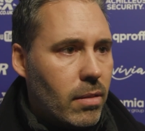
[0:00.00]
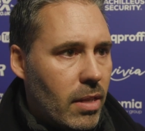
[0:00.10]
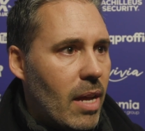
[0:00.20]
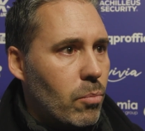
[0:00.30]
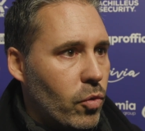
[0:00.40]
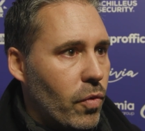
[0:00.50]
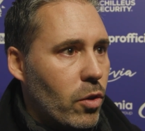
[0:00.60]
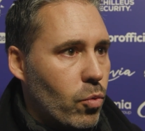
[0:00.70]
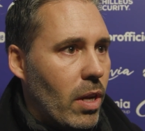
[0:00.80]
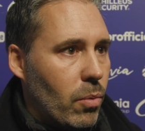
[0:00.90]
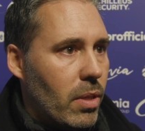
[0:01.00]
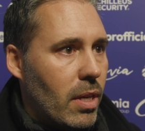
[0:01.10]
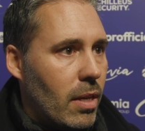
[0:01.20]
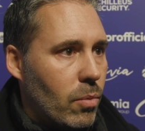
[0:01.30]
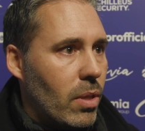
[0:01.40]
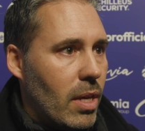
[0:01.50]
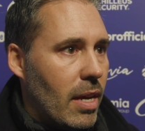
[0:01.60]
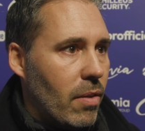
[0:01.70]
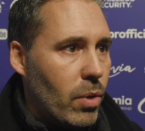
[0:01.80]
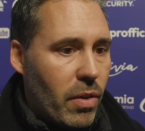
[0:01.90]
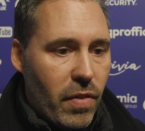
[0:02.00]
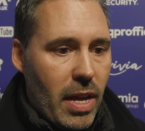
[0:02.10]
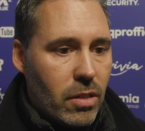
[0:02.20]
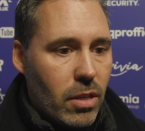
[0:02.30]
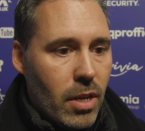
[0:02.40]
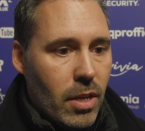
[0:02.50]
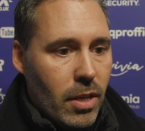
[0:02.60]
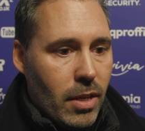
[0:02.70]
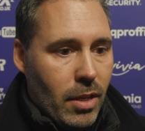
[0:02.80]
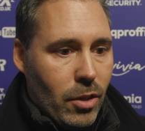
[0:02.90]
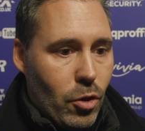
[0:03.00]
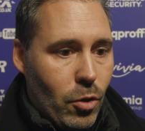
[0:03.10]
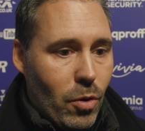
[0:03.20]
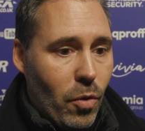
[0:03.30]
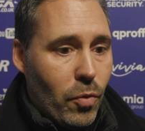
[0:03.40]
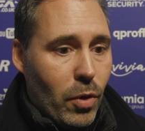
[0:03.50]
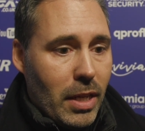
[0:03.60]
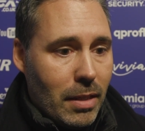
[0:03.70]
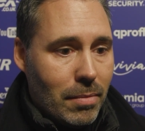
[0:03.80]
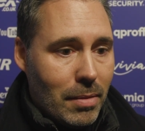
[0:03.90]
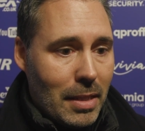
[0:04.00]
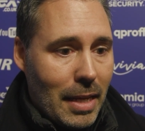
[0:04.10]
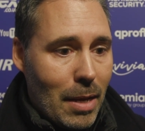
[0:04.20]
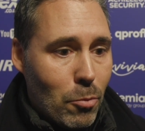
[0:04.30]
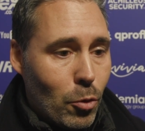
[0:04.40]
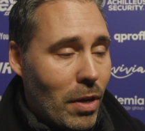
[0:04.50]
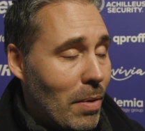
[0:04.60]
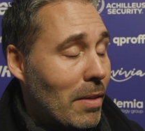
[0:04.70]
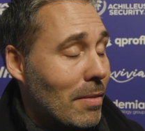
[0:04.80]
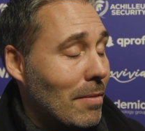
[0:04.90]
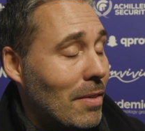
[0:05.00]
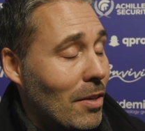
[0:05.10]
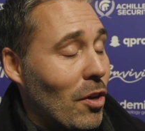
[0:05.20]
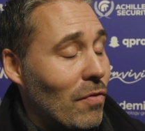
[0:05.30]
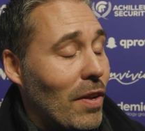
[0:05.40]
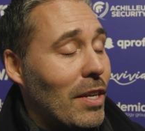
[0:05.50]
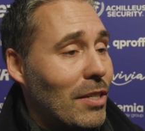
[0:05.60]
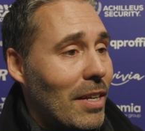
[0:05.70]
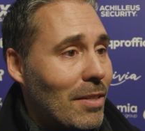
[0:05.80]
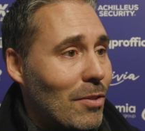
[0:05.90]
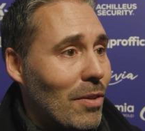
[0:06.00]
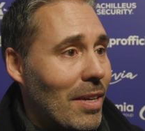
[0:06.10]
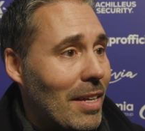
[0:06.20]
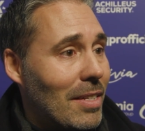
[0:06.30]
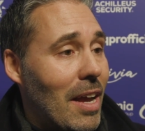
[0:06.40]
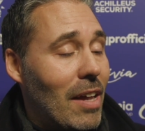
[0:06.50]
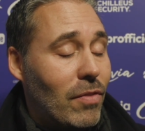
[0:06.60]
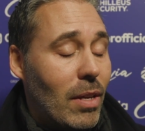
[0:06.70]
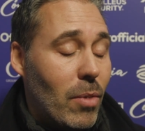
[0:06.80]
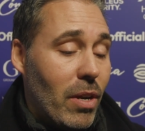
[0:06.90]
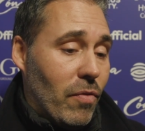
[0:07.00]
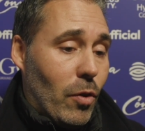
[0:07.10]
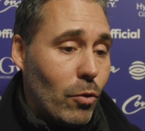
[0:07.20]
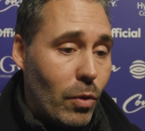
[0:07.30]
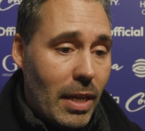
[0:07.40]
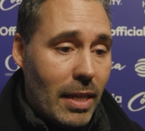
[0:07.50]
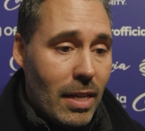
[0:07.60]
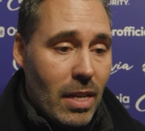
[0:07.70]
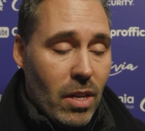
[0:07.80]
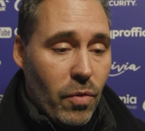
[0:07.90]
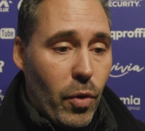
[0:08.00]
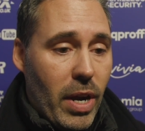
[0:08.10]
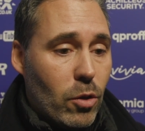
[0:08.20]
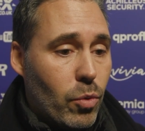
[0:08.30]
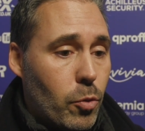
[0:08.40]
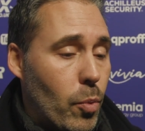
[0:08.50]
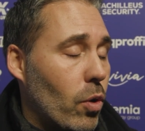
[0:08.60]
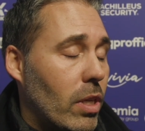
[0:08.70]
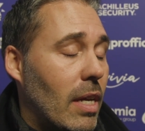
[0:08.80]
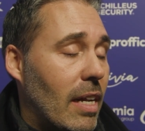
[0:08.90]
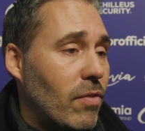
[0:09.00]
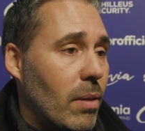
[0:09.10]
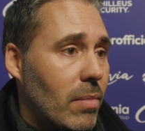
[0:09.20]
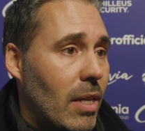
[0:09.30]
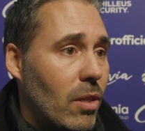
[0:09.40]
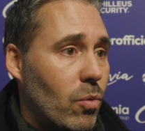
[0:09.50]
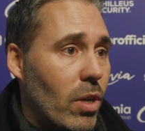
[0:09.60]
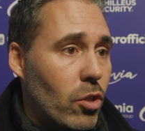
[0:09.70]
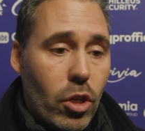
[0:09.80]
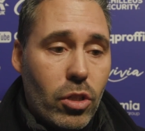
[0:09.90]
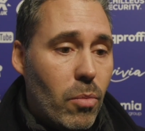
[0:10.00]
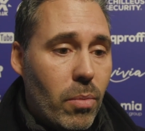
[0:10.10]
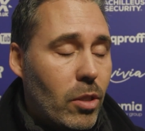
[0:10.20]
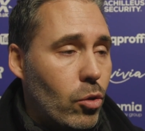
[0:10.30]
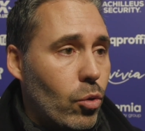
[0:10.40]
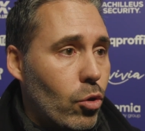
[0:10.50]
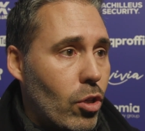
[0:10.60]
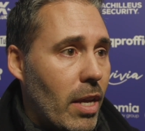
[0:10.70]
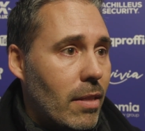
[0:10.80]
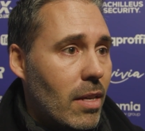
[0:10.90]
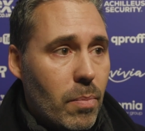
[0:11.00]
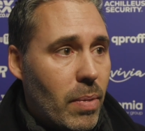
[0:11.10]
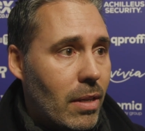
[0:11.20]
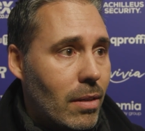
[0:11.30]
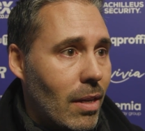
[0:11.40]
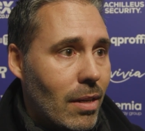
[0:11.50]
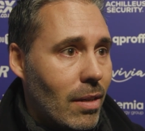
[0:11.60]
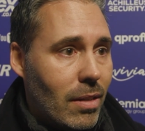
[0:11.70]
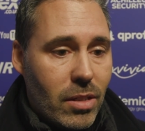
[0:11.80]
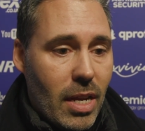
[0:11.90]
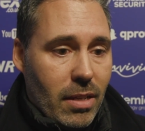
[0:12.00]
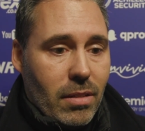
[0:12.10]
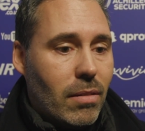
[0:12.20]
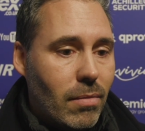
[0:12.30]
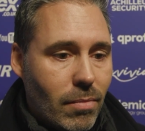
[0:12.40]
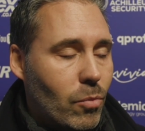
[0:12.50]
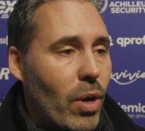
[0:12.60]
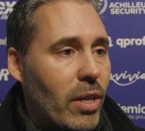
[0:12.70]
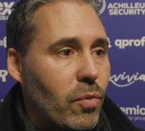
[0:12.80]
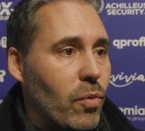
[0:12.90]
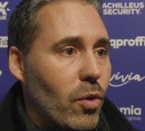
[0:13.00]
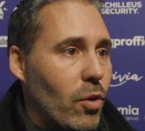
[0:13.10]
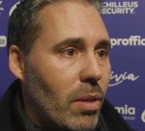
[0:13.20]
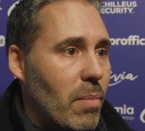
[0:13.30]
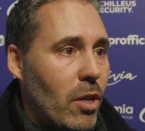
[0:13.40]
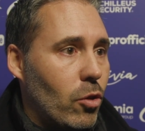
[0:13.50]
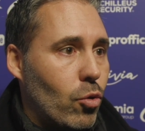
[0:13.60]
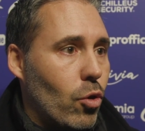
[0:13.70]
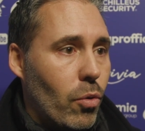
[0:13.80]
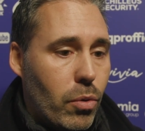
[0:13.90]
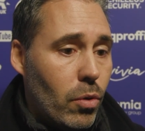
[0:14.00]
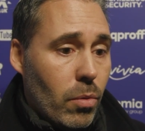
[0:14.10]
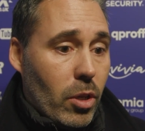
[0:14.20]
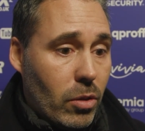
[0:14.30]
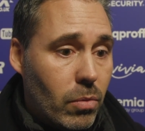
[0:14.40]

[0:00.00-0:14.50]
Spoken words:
the atmosphere as well with the fans. So hopefully the game could have got finished at the halftime. But unfortunately for us, we spoke in the halftime that it was not the moment to stay deep and just wait for the minutes to go through. But